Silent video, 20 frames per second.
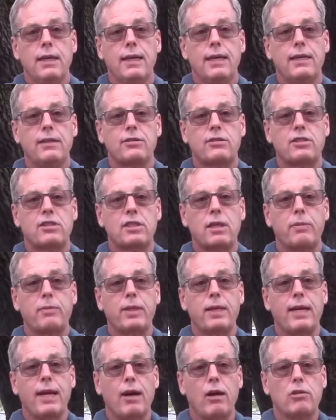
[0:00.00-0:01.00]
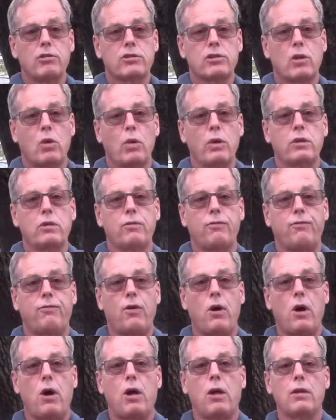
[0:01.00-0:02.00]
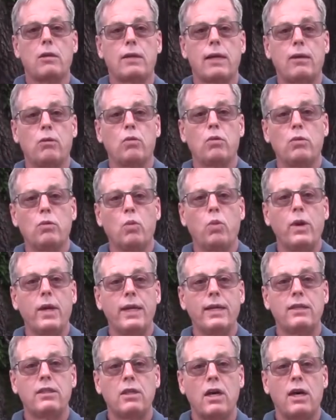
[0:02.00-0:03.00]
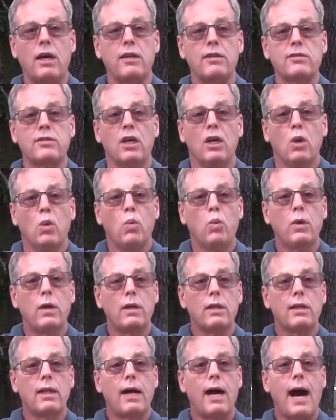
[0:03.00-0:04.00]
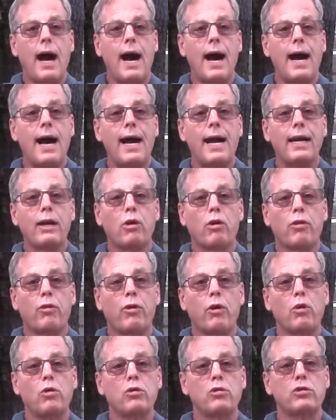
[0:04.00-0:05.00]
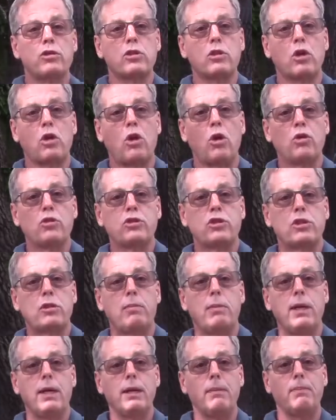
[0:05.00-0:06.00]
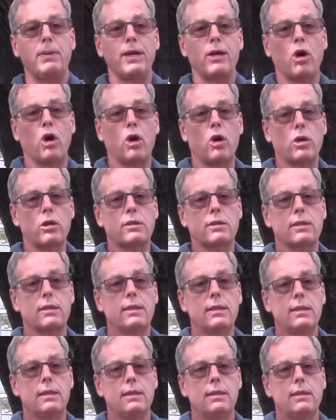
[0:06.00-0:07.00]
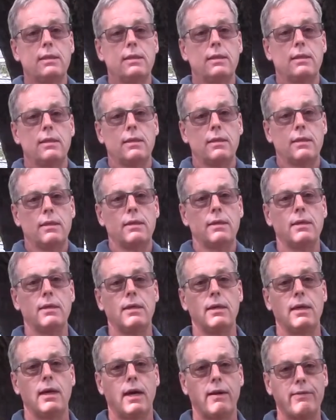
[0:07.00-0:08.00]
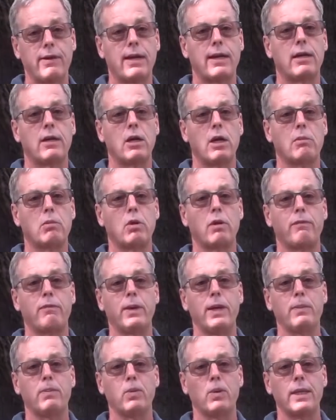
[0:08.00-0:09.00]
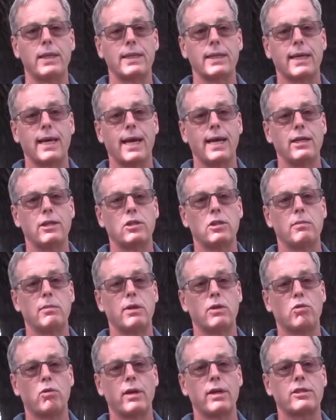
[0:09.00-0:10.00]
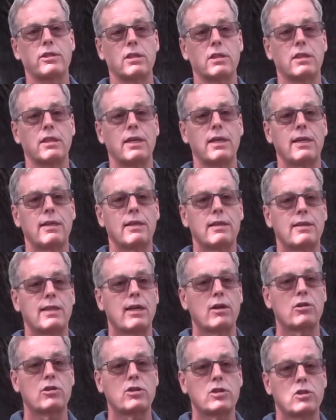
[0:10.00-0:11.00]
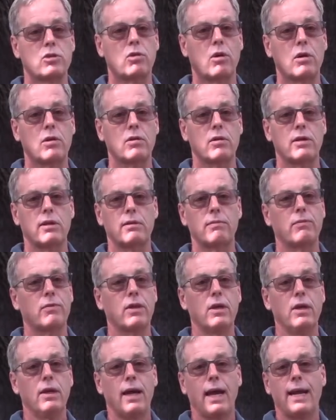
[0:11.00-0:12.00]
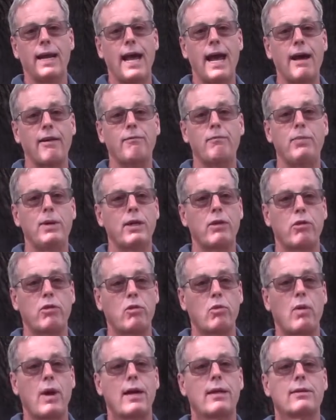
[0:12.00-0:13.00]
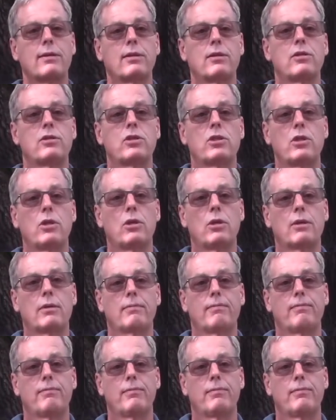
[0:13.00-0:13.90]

is something else going to fall? And when it does, will I or those close to me be hurt? I've had a number of people indicate to me recently that they are struggling and have been throughout this year.